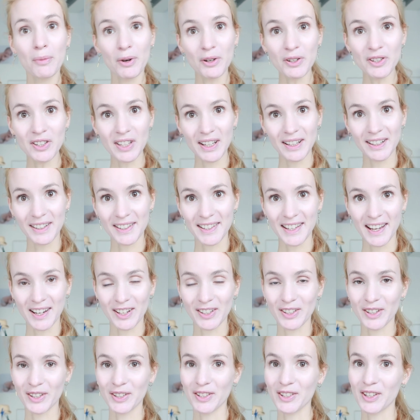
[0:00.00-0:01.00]
most sitter
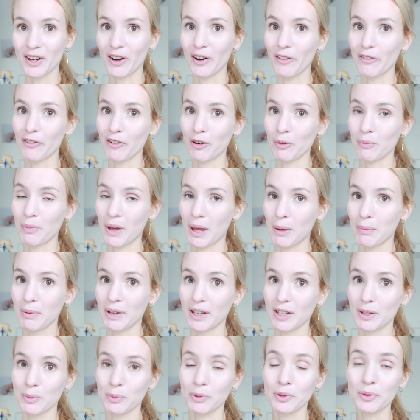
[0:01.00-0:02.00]
sessions are for
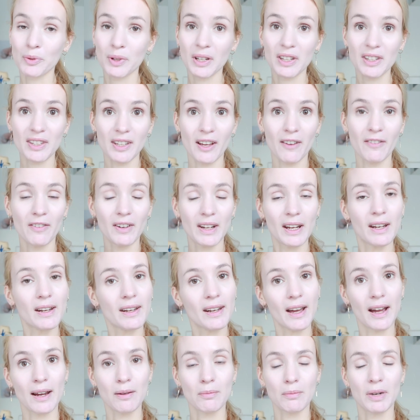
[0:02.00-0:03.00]
babies between 7 and
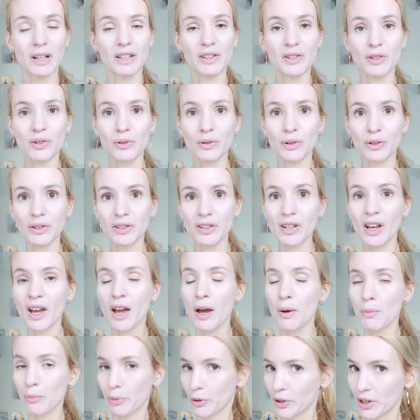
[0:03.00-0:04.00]
9 months old,
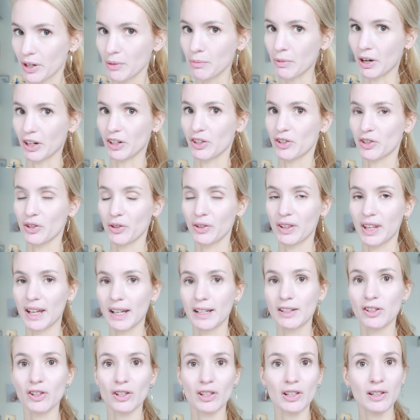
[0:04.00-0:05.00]
pretty much. So
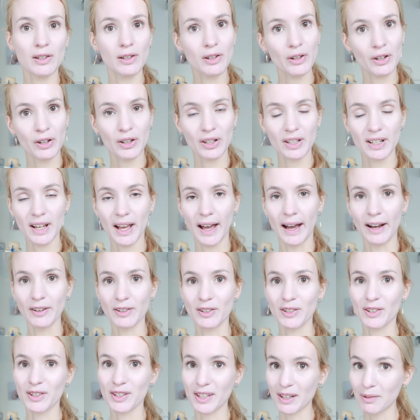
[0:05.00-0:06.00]
they just learned how
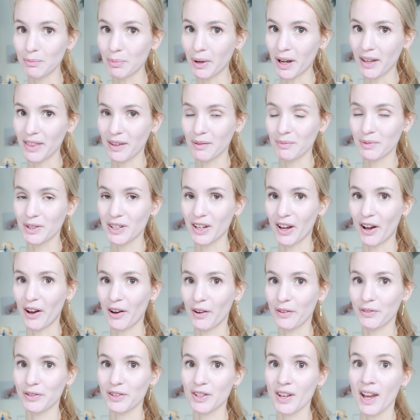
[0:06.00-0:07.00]
to sit by
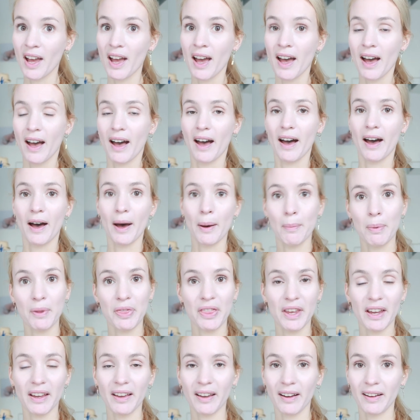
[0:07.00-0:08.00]
themselves, uh,
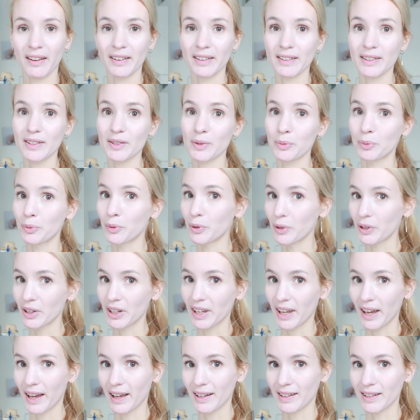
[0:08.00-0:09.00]
but they can't
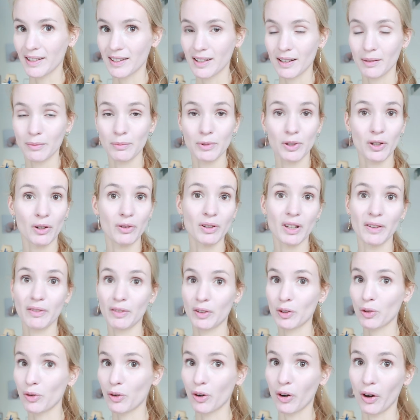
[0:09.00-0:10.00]
walk yet, some don't
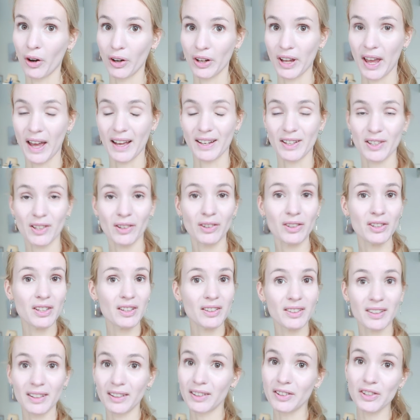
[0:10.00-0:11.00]
even crawl yet. So
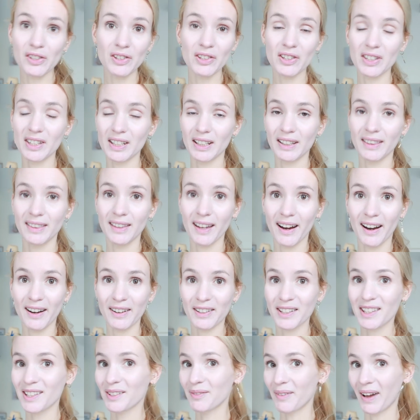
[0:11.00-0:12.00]
they'll just sit
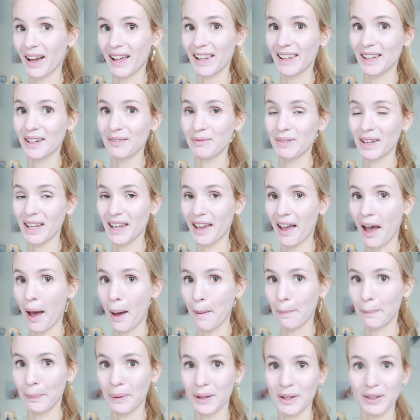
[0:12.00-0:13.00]
there smiling, being
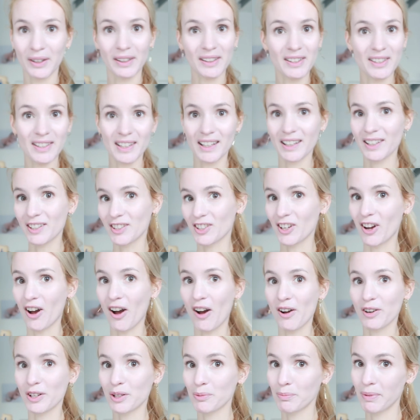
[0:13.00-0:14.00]
happy, you can sing
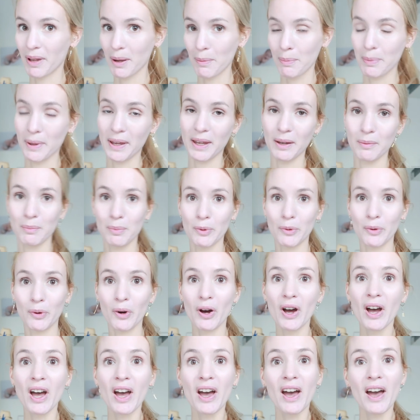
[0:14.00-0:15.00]
songs, play
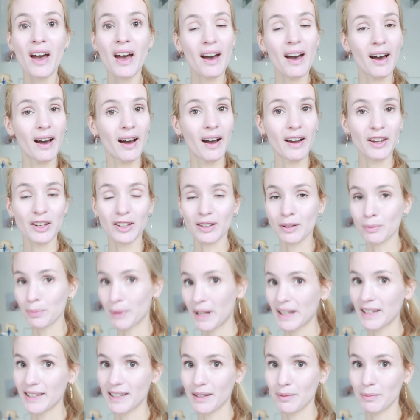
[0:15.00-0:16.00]
peekaboo, uh, you can
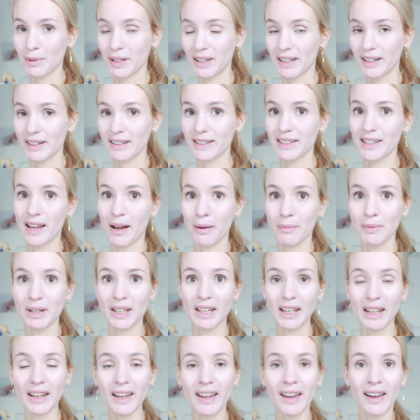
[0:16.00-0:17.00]
place them on their
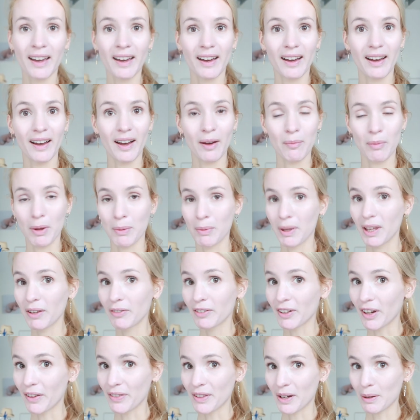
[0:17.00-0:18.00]
tummy, uh, maybe
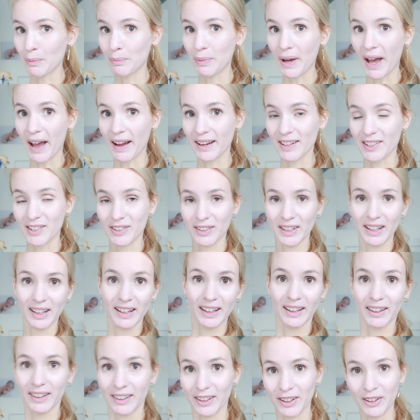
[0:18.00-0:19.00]
even on their back so they
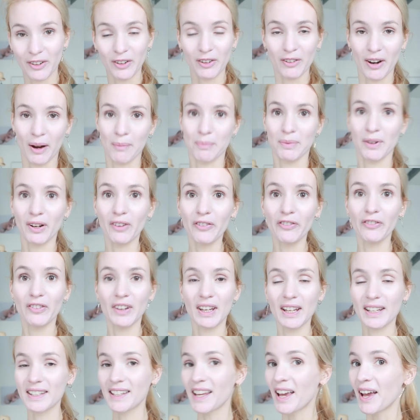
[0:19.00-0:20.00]
can you know, grab their
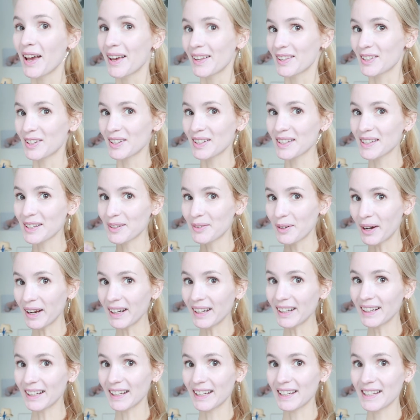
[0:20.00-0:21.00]
feet. So it's
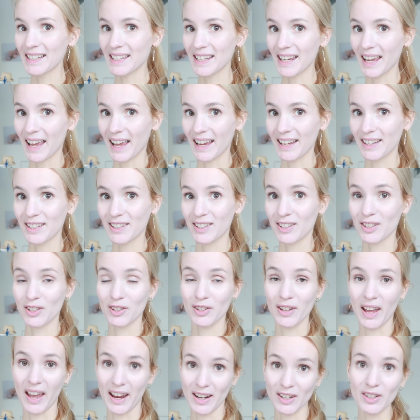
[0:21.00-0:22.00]
quite an easy age,
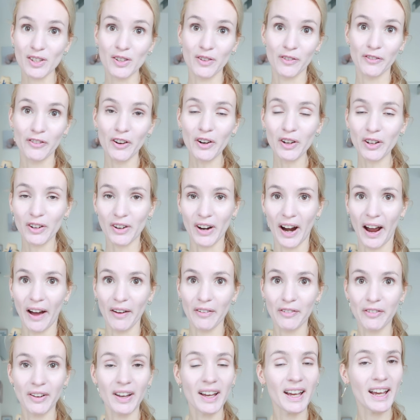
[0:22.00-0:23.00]
age to
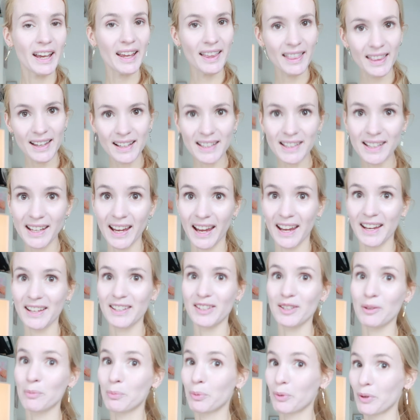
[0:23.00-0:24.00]
photograph. In this
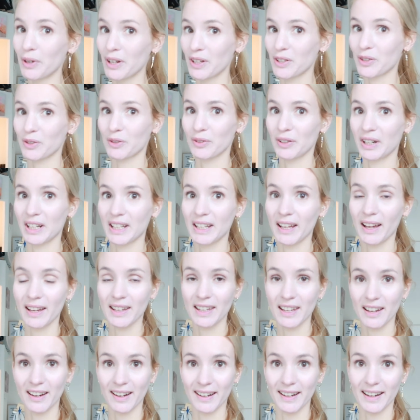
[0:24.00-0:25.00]
case, the boy is already a
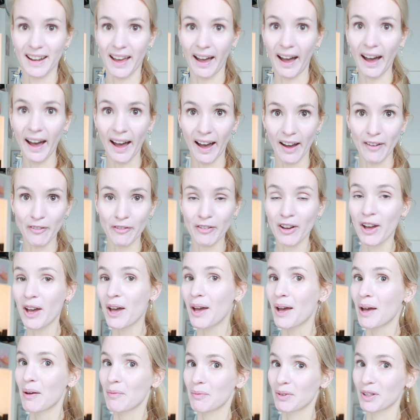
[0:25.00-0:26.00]
year and a half,
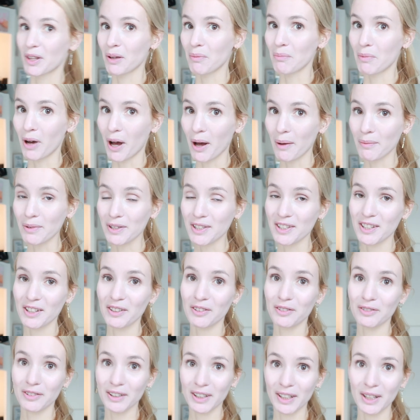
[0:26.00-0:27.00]
but the mom
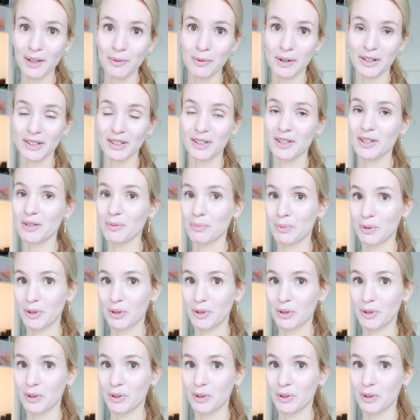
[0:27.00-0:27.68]
still really wanted to